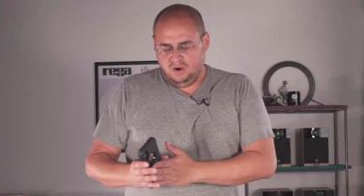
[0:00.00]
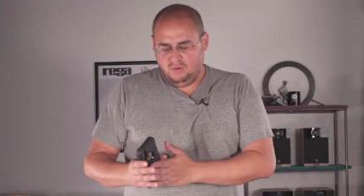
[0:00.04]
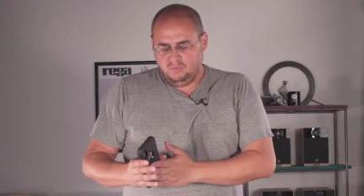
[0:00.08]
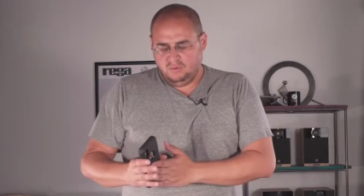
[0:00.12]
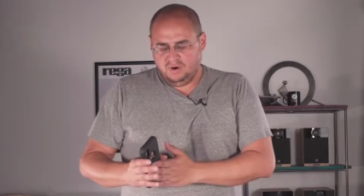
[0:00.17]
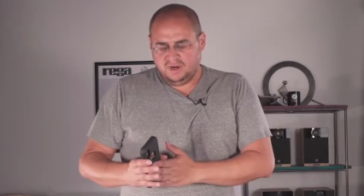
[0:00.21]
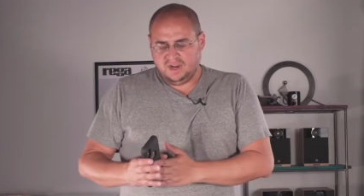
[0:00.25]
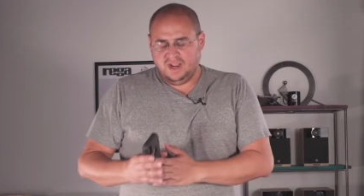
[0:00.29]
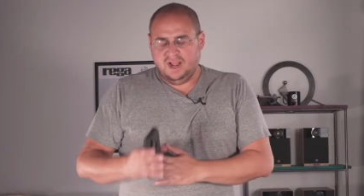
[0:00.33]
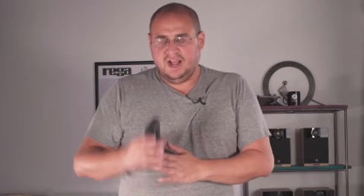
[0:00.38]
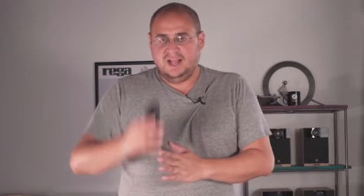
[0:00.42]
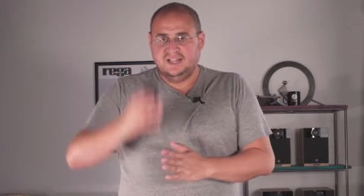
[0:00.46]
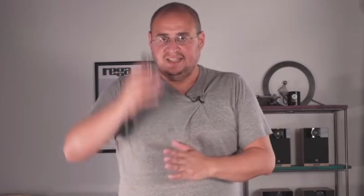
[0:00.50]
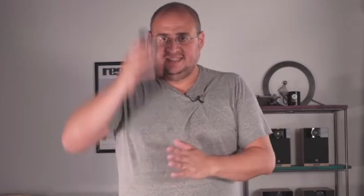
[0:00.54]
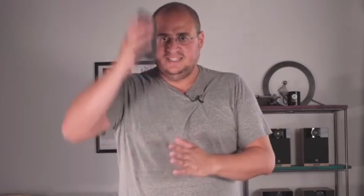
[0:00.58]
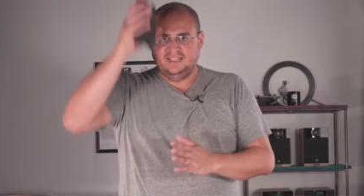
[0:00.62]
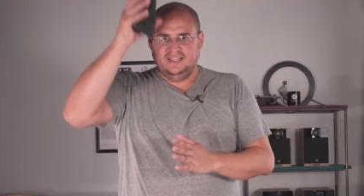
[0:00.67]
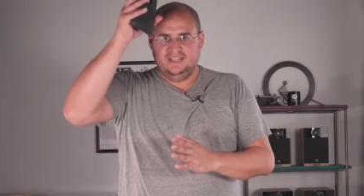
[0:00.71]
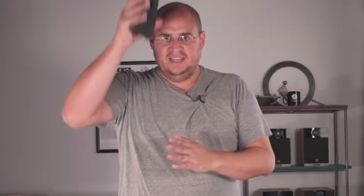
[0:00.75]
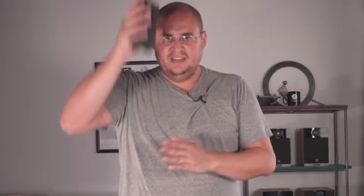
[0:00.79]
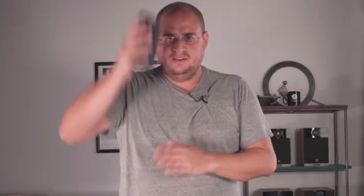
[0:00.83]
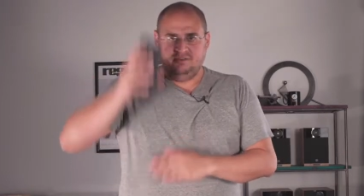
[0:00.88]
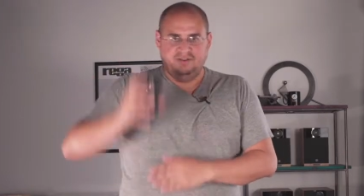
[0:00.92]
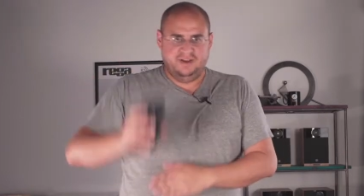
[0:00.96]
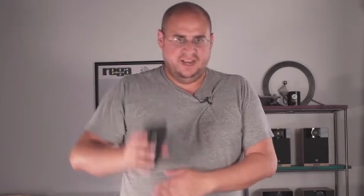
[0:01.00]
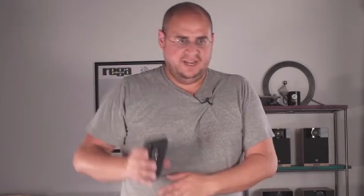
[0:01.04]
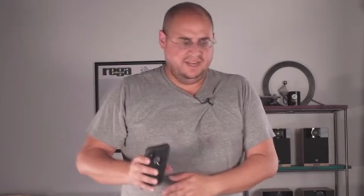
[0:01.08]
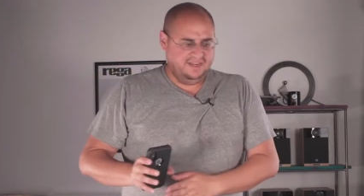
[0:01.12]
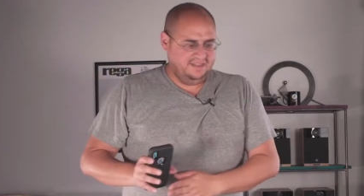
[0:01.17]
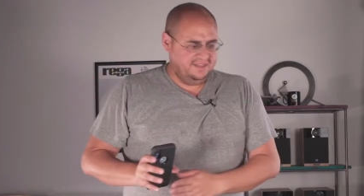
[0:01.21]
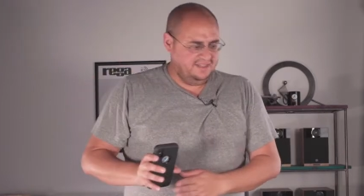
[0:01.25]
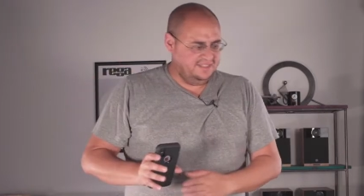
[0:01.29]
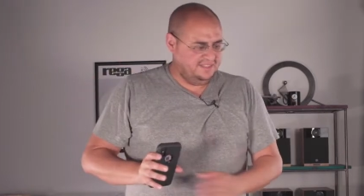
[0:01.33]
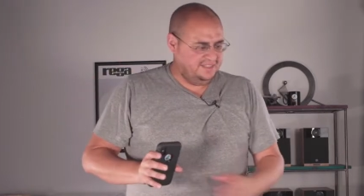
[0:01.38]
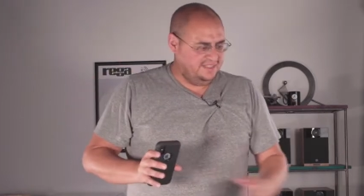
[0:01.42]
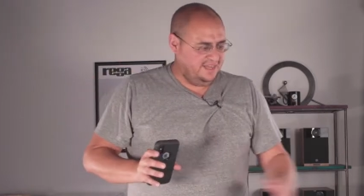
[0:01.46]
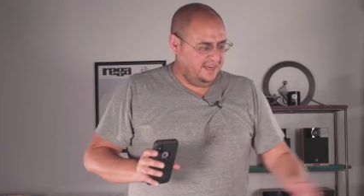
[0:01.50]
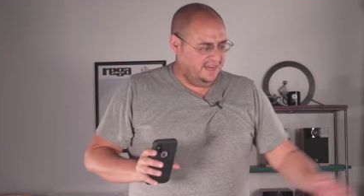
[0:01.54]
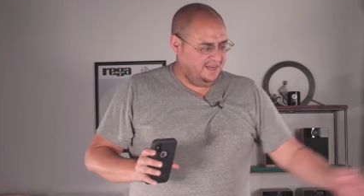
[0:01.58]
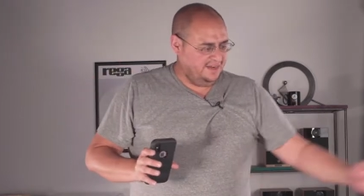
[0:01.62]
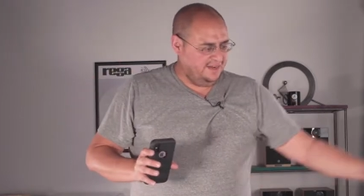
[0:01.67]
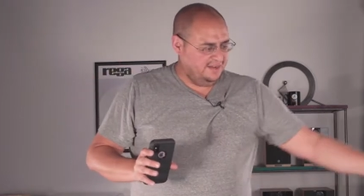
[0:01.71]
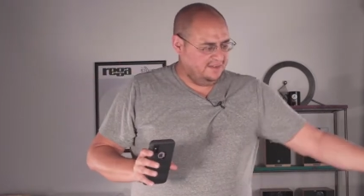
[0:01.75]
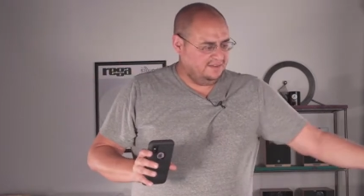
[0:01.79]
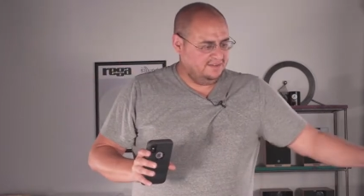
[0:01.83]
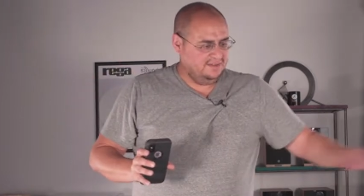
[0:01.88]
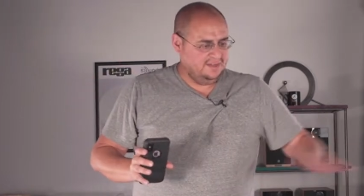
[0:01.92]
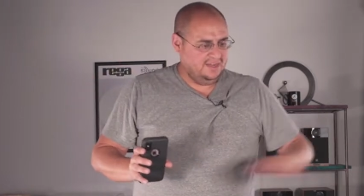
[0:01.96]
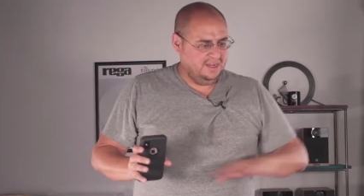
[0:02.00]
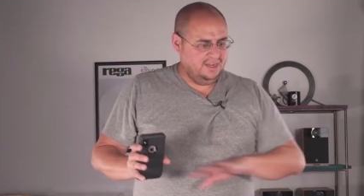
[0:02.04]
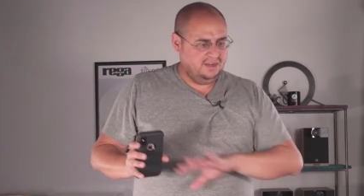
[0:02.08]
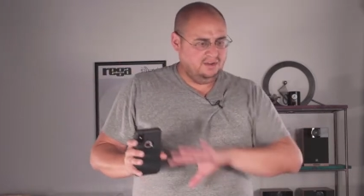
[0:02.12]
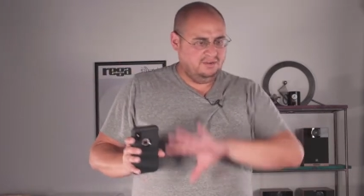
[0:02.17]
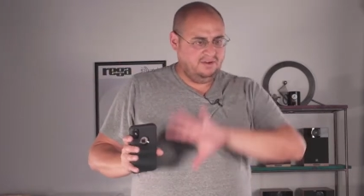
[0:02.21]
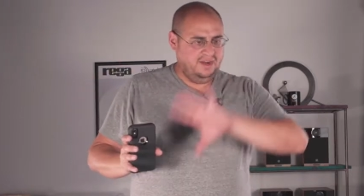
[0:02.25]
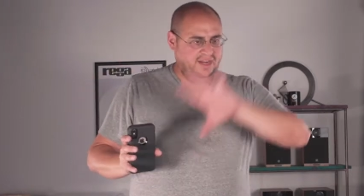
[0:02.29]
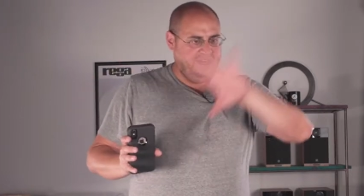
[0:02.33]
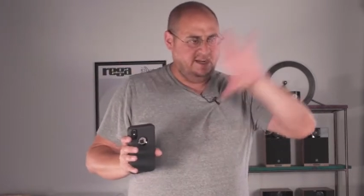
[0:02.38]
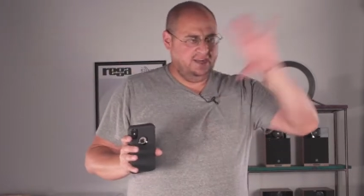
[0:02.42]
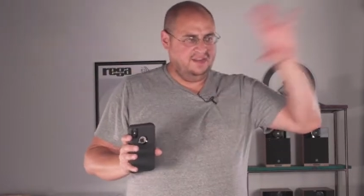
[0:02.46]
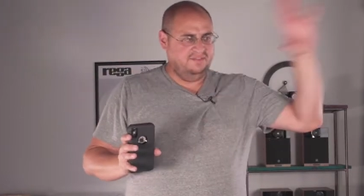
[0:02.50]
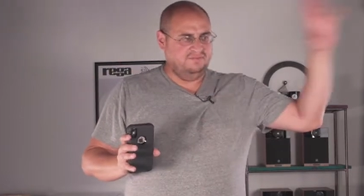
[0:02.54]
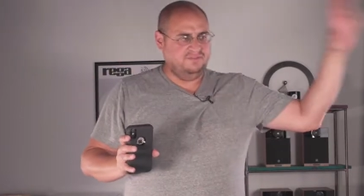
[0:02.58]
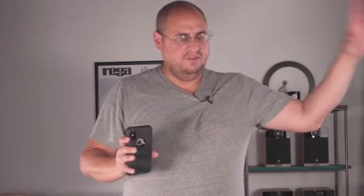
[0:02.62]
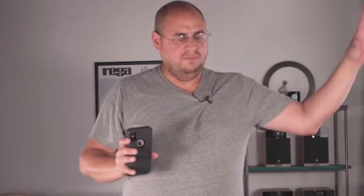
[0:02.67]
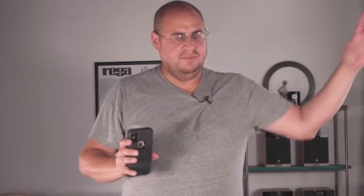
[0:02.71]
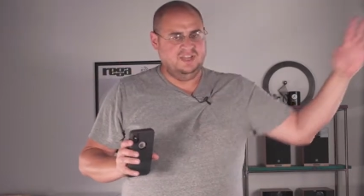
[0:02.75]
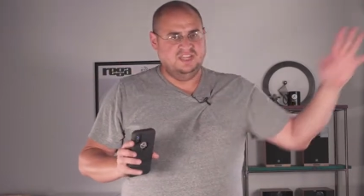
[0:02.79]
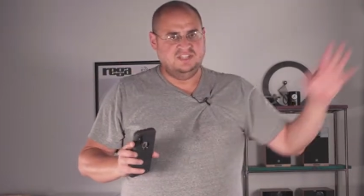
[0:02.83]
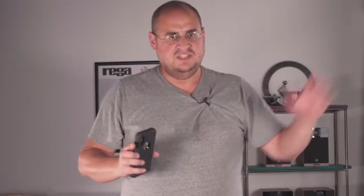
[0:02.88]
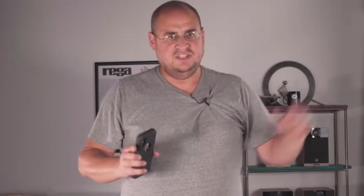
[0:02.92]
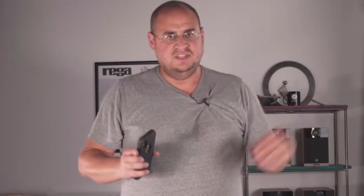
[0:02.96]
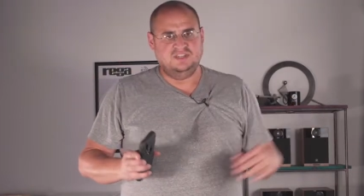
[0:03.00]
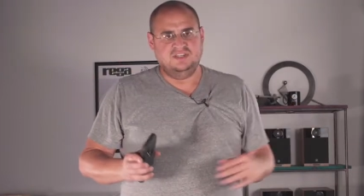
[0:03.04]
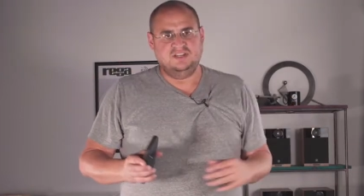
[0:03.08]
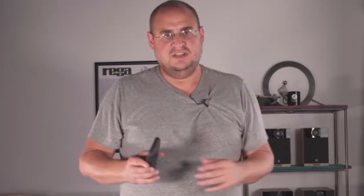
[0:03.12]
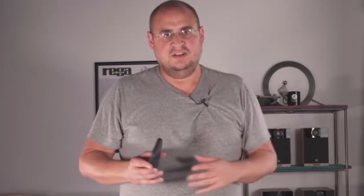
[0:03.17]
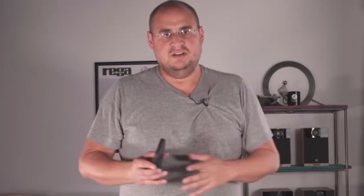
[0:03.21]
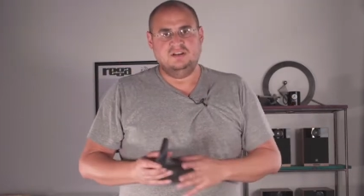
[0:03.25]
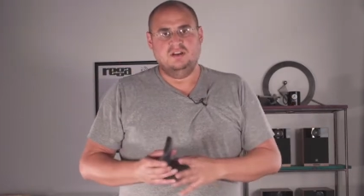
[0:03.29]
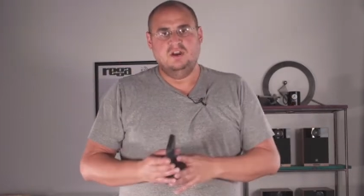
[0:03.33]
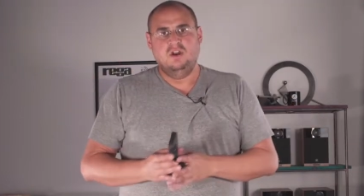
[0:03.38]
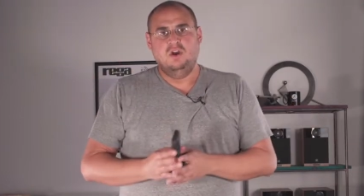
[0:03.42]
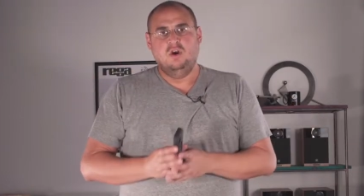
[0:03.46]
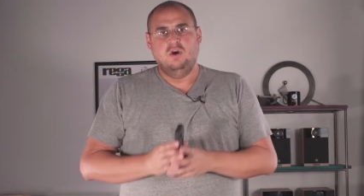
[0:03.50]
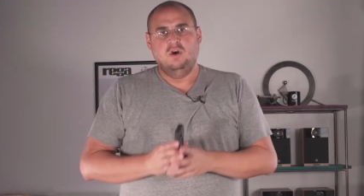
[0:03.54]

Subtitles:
We're constantly creating this data and creating information here.